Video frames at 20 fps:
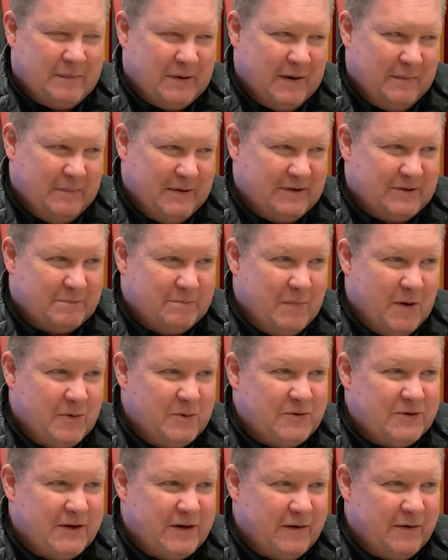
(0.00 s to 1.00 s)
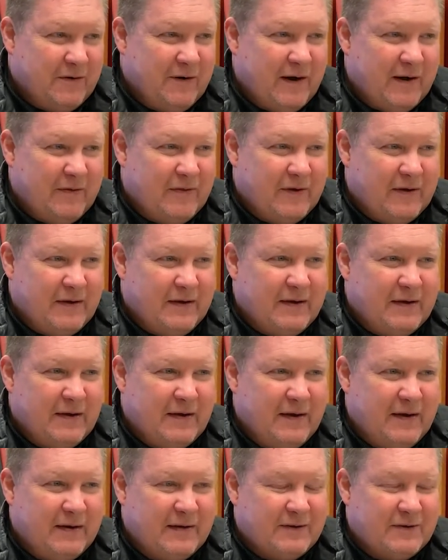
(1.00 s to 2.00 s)
I'm going to miss most here, I think,
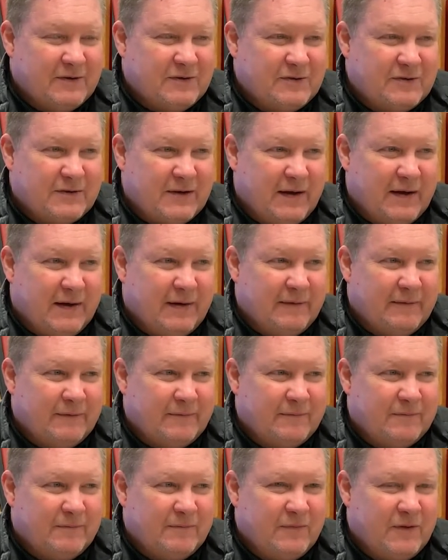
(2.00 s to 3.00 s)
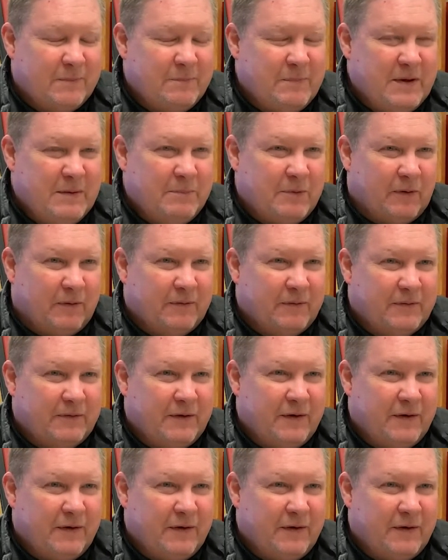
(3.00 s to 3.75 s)
is uh, the people.